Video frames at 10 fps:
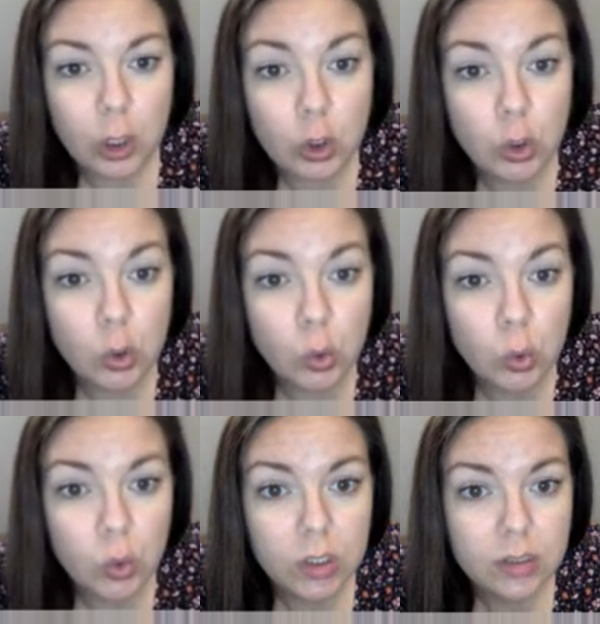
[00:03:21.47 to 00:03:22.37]

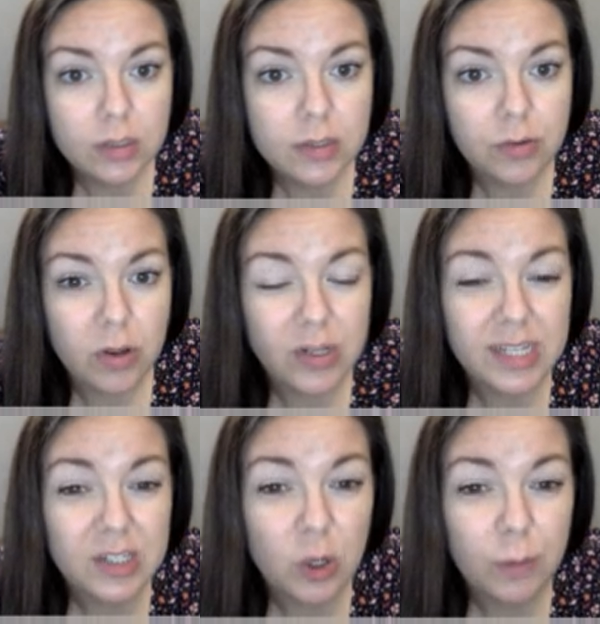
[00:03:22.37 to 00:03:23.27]
Nous. So notice I
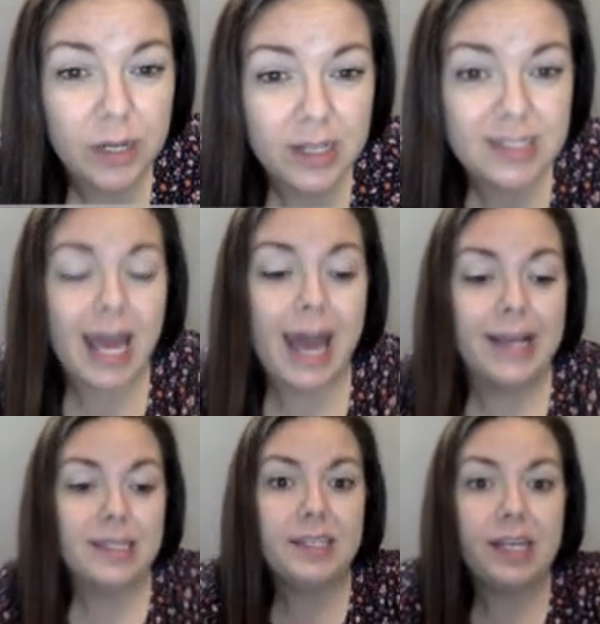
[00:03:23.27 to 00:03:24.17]
don't pronounce the
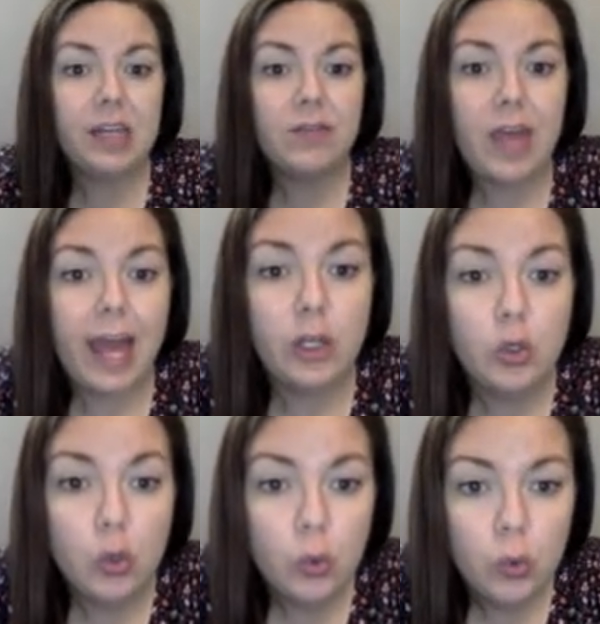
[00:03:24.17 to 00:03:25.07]
S at the end of that.
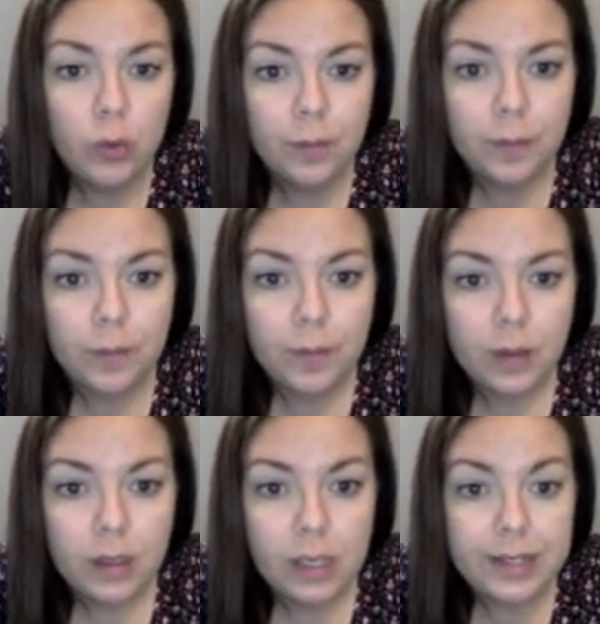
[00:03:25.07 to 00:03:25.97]
Nous
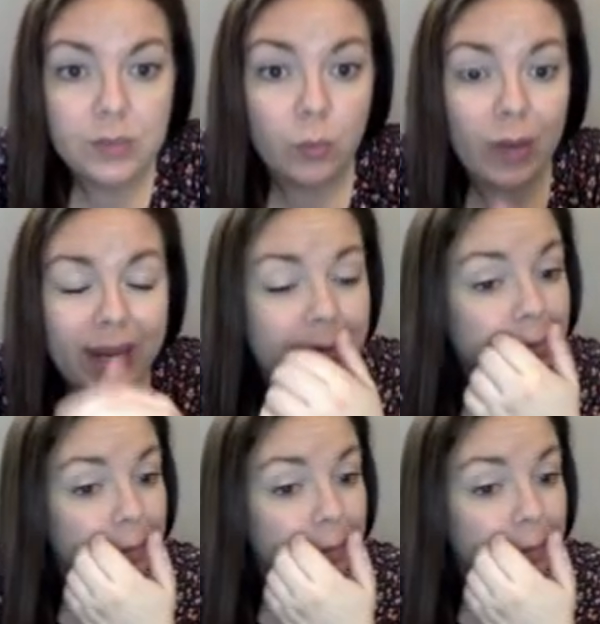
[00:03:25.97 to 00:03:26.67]
is we.